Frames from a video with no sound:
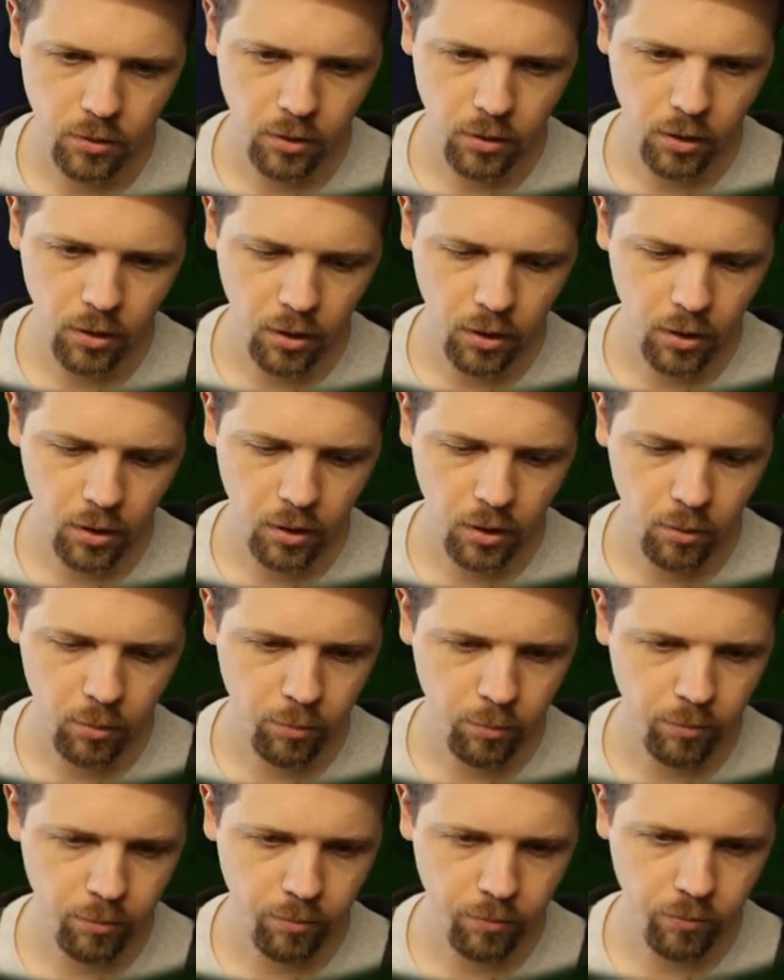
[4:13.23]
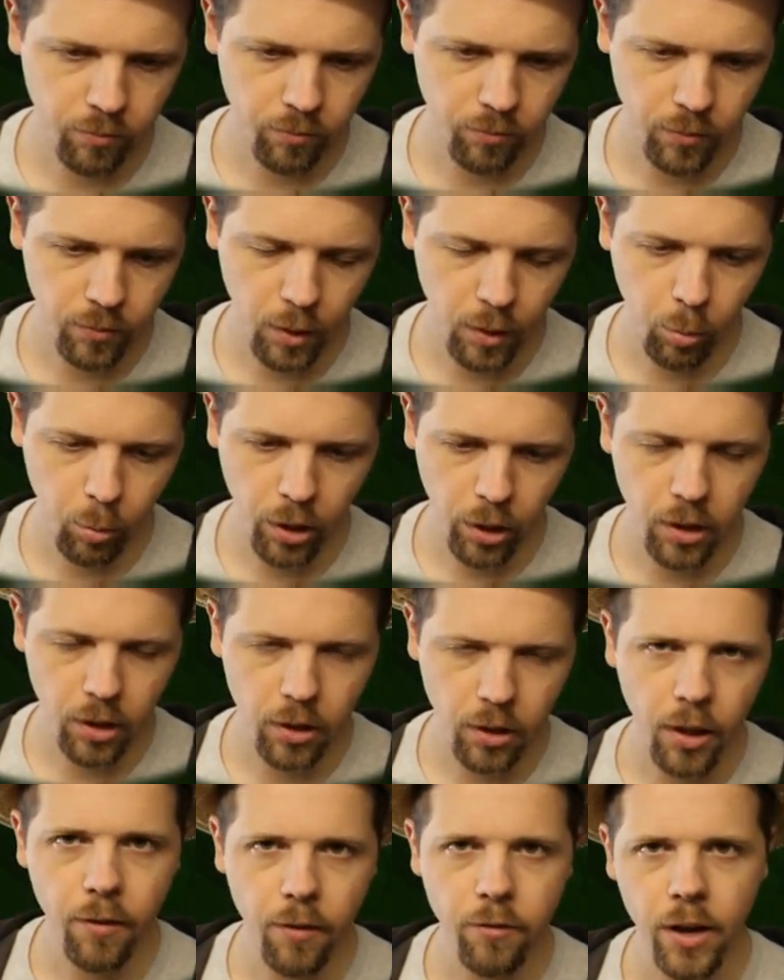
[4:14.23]
They break a
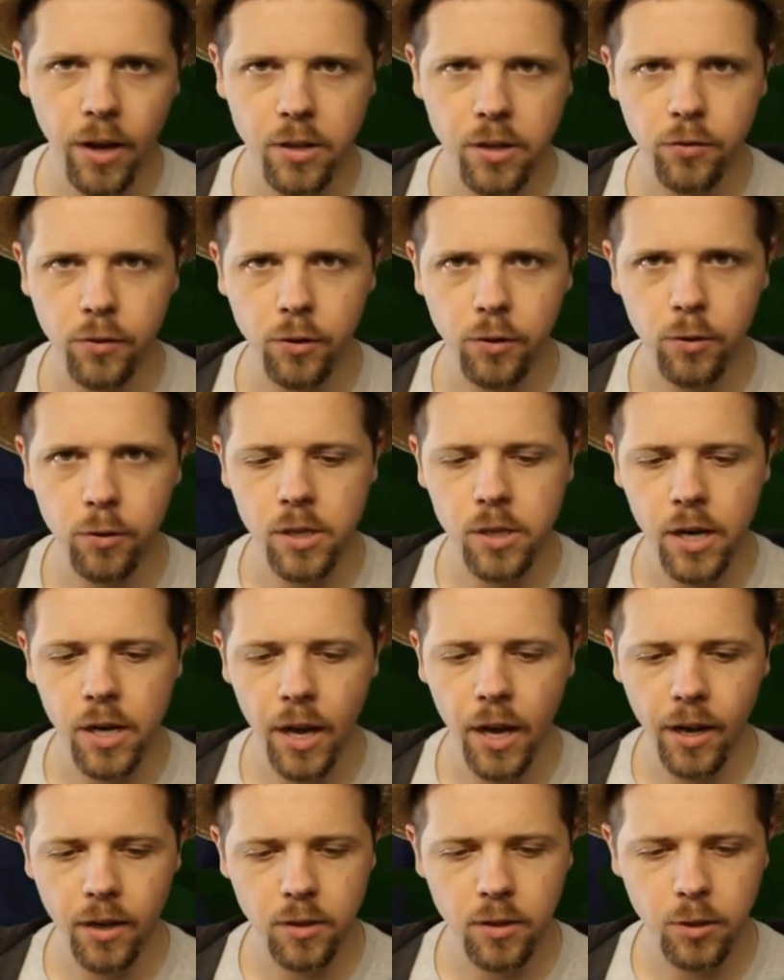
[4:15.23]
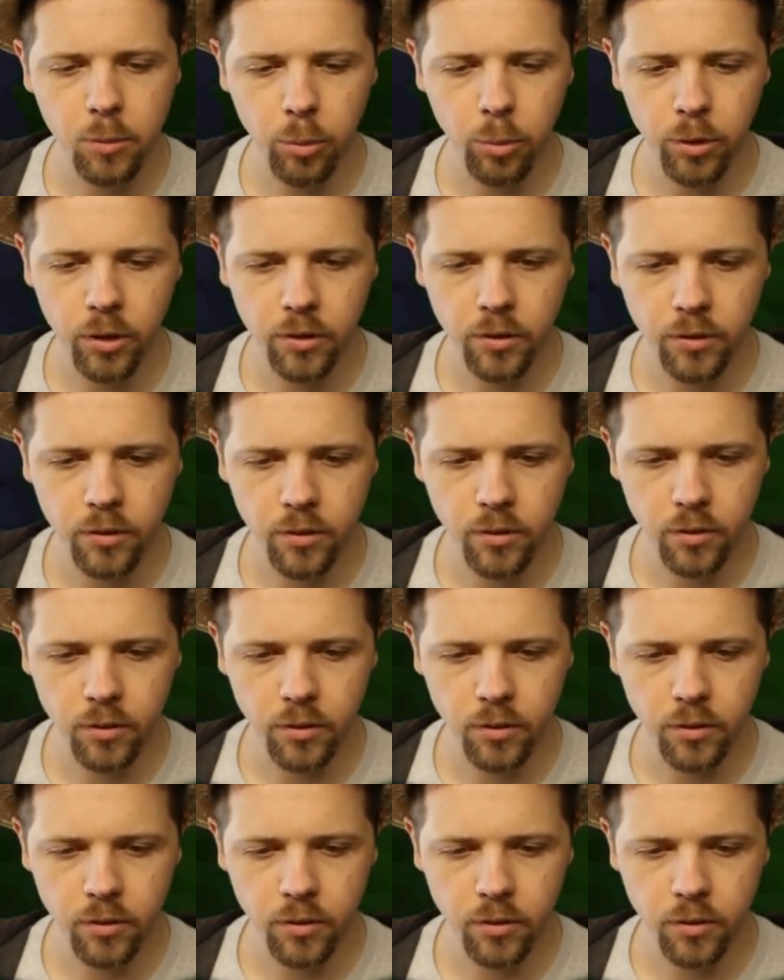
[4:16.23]
lot faster if you use an axe, but